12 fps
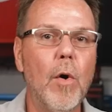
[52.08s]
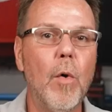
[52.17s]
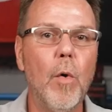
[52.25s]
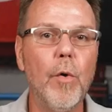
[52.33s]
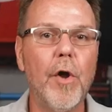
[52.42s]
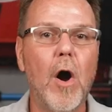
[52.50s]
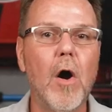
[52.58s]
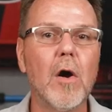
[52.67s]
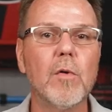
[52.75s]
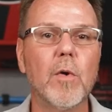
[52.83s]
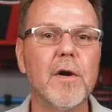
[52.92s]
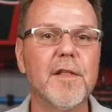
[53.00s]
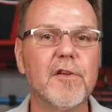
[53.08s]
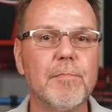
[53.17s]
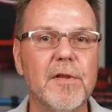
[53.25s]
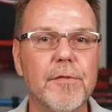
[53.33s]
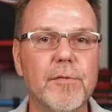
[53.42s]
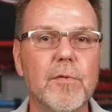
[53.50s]
old hardware that's
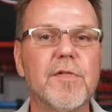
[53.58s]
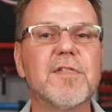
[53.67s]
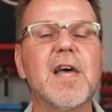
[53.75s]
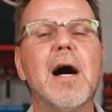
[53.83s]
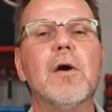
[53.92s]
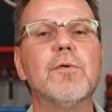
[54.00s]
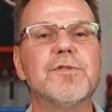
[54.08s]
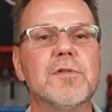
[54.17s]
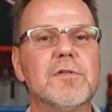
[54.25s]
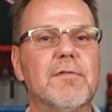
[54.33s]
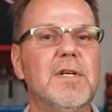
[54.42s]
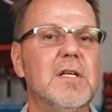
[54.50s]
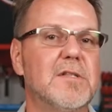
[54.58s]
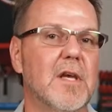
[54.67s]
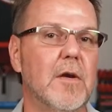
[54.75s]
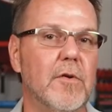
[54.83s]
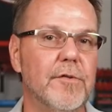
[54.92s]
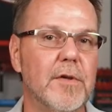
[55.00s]
been through thousands of heat
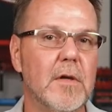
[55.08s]
cycles.